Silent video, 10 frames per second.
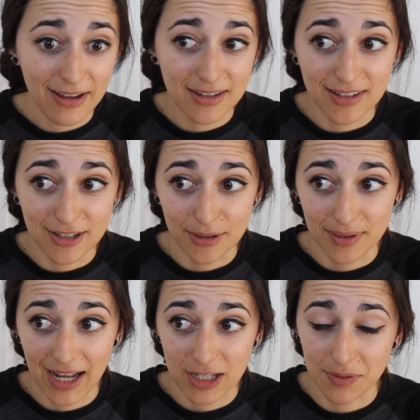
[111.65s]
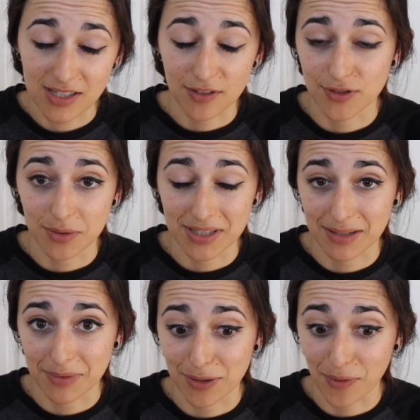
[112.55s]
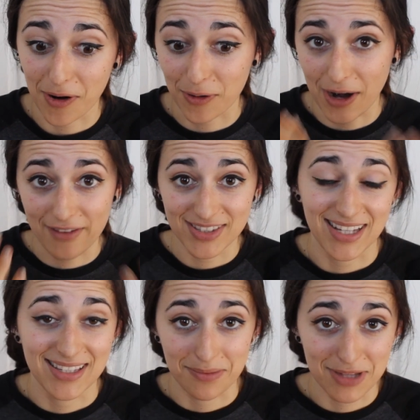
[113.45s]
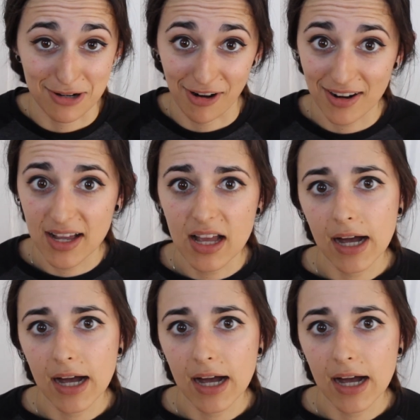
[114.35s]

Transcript: you know, catch myself doing something wrong or have said something wrong,